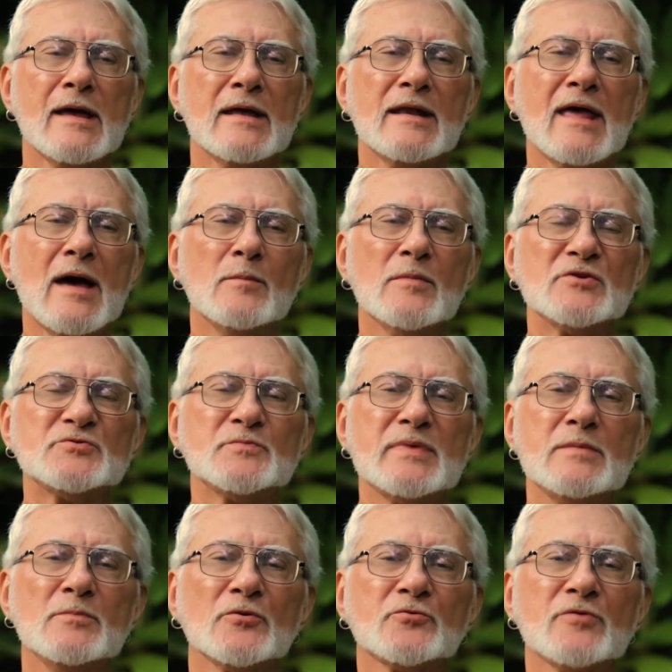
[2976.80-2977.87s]
and how much
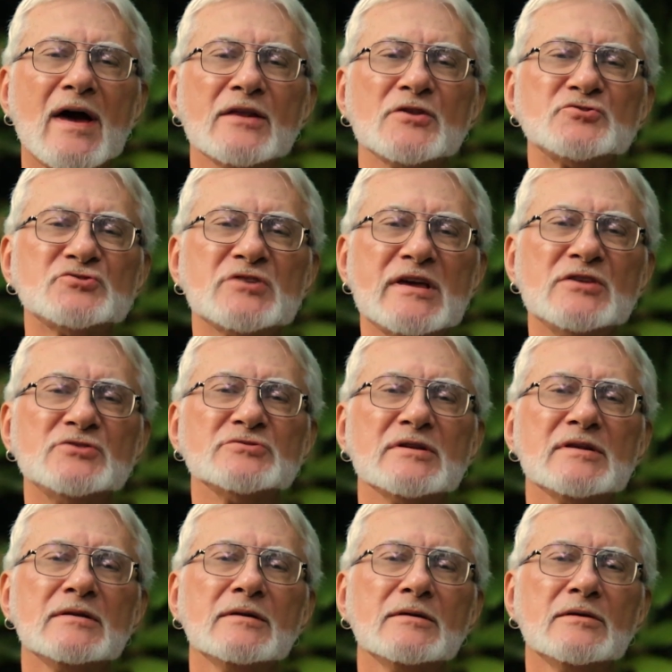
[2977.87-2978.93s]
people try to change
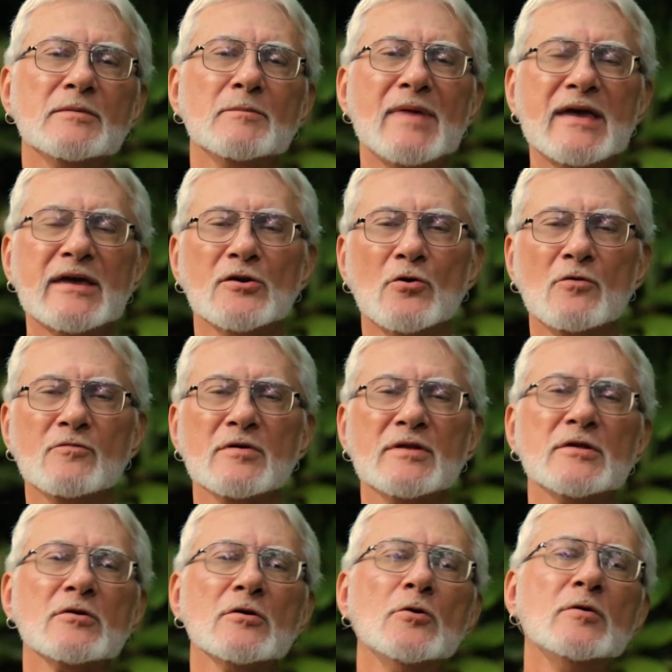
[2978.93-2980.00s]
it to make it over
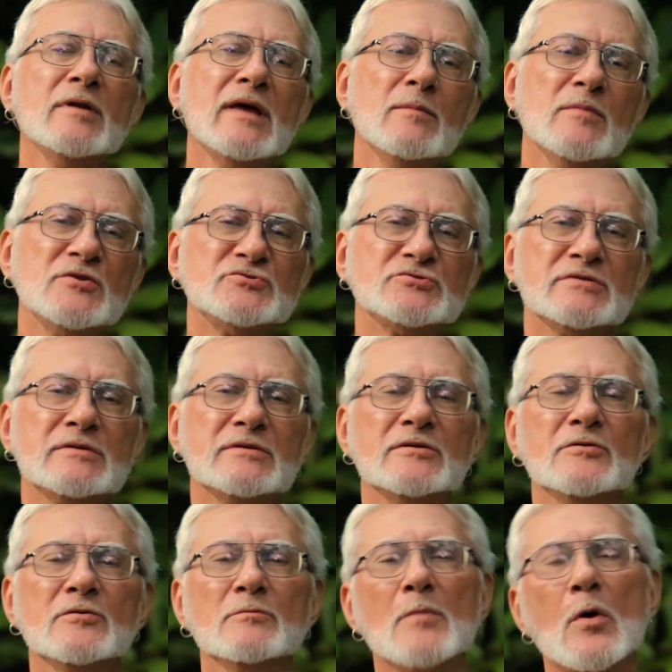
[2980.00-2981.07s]
in their own image,
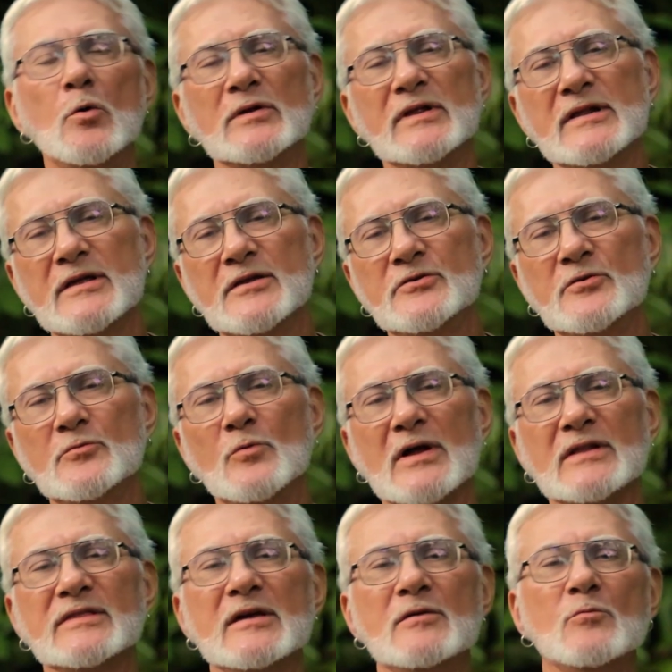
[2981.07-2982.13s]
to mold it into
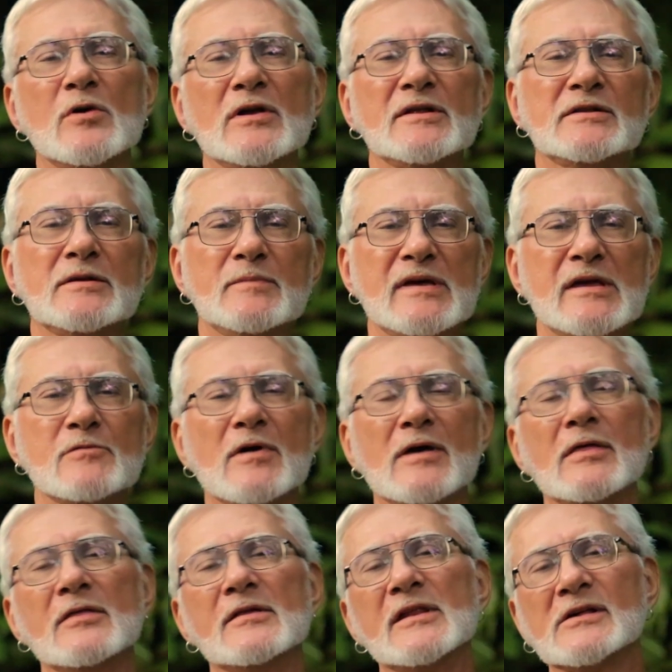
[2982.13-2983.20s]
what they want it to be
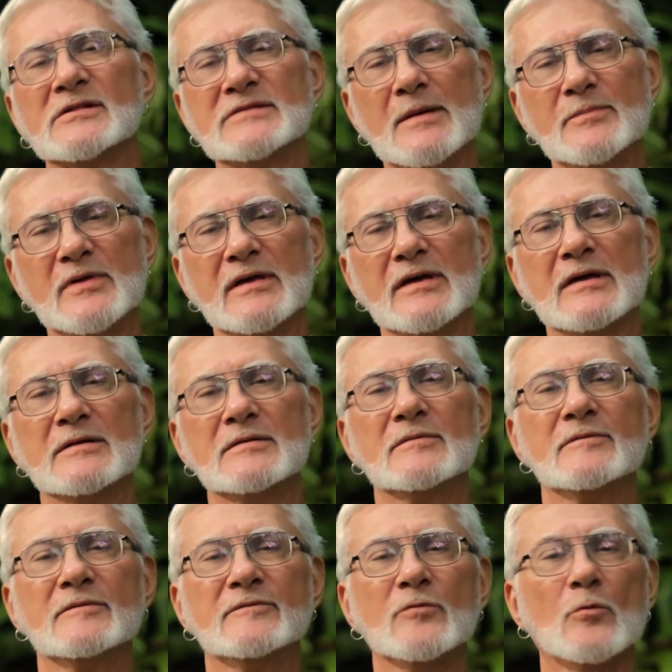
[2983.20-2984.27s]
rather than accepting it
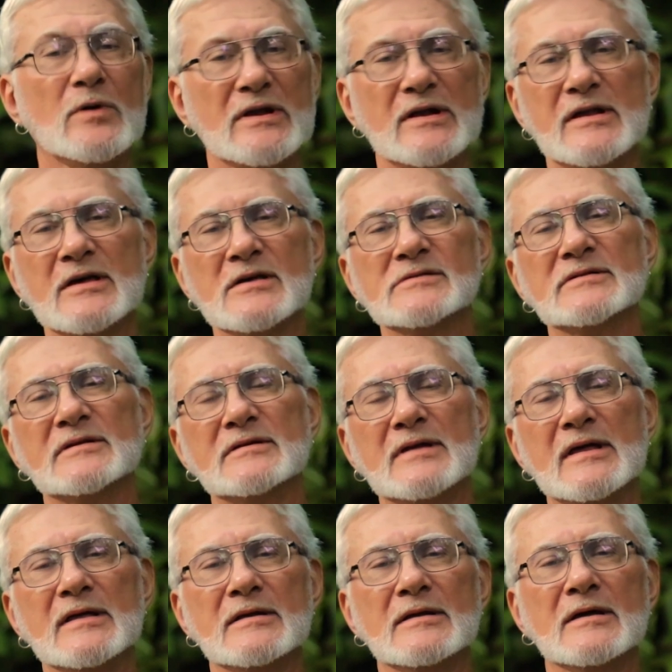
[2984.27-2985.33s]
for what it is
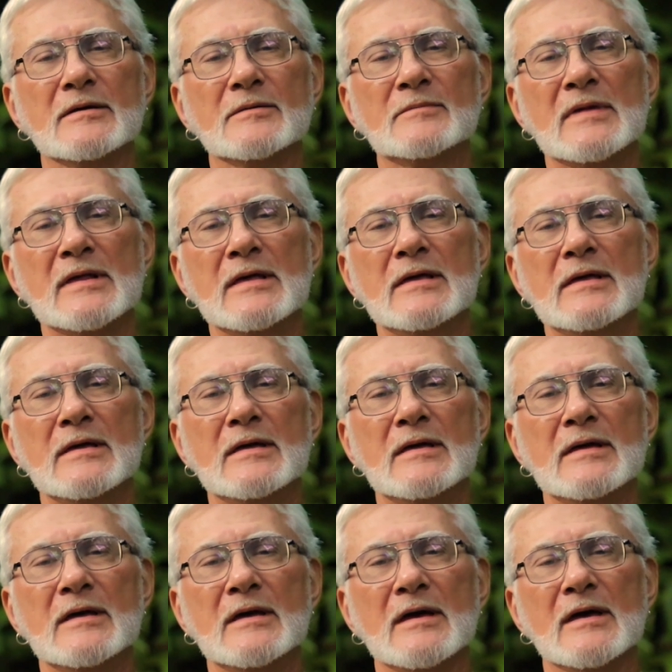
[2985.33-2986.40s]
and
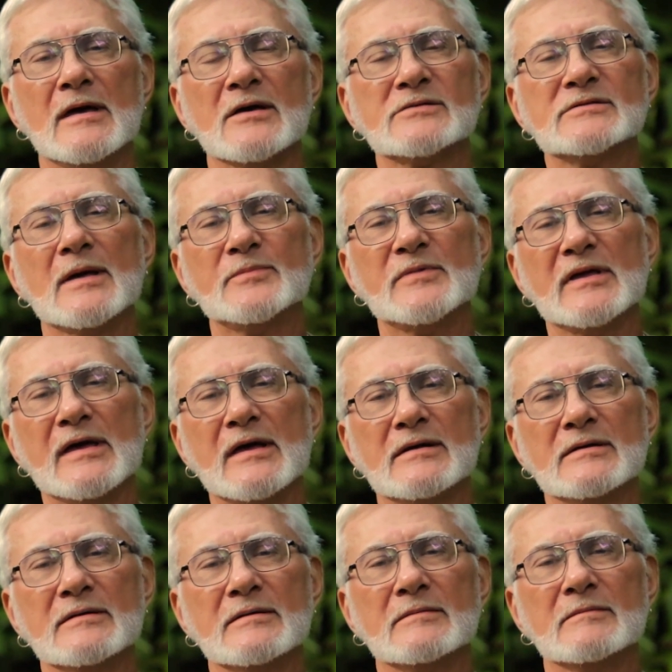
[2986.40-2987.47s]
accepting
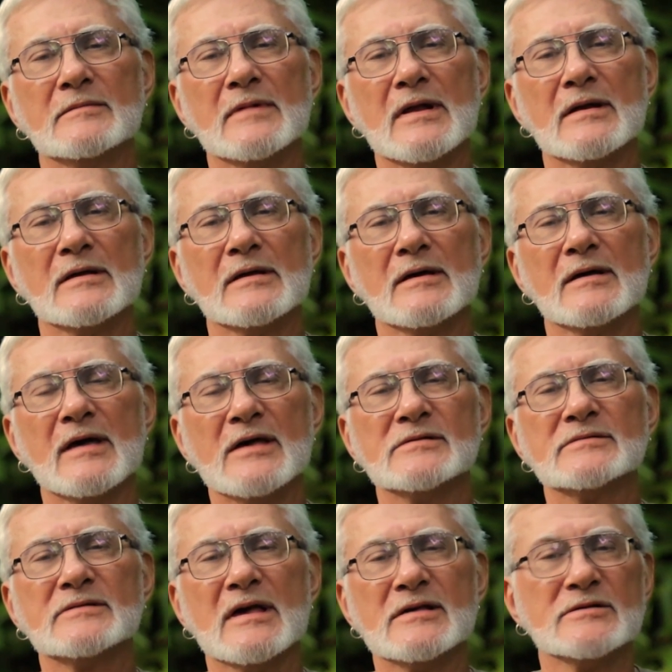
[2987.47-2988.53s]
it
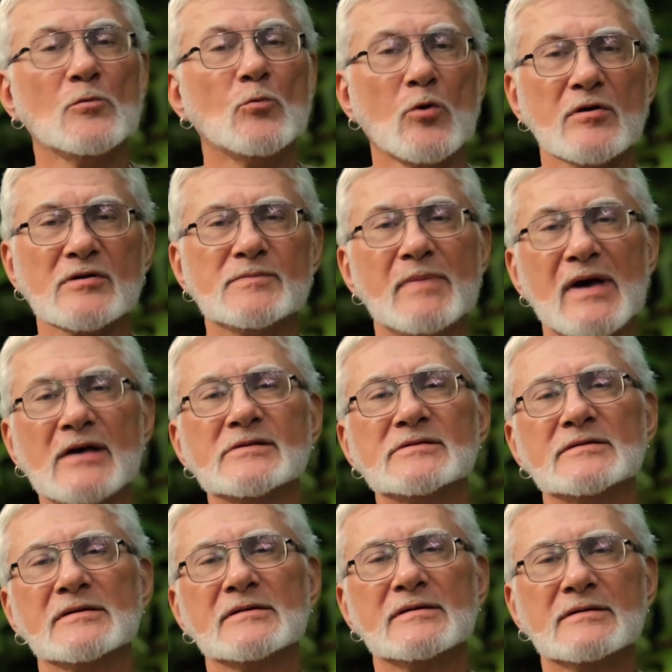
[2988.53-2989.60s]
as it works
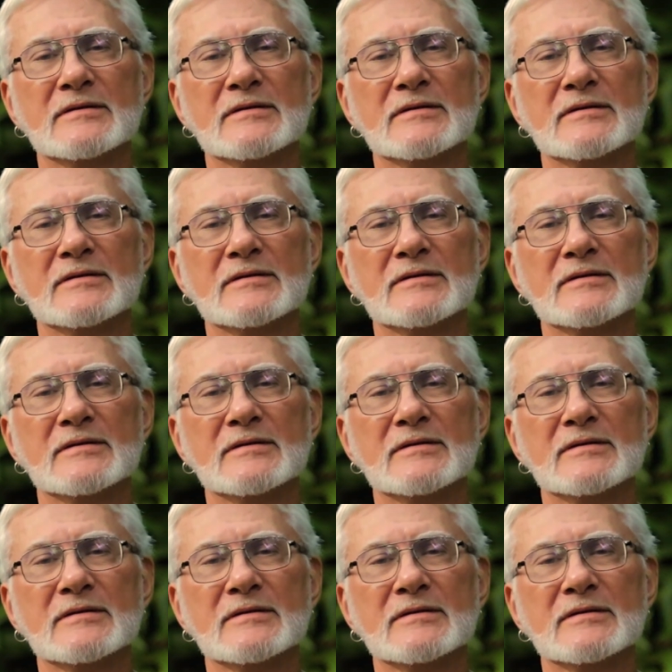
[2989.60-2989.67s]
best